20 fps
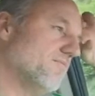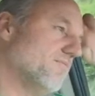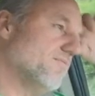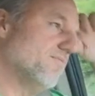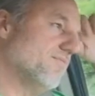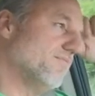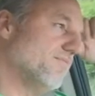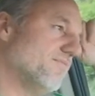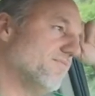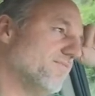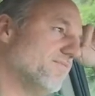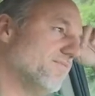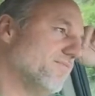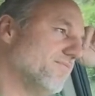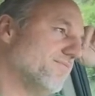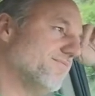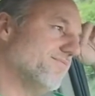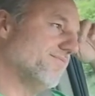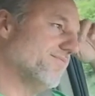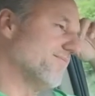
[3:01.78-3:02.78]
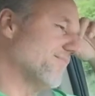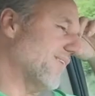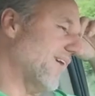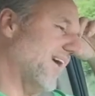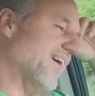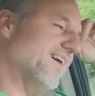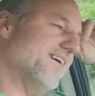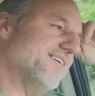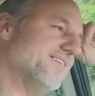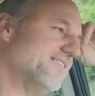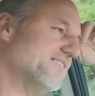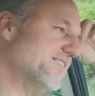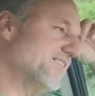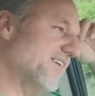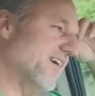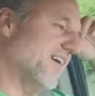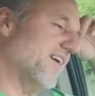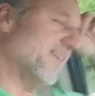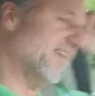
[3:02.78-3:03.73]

Wouldn't you have liked to watch that? Not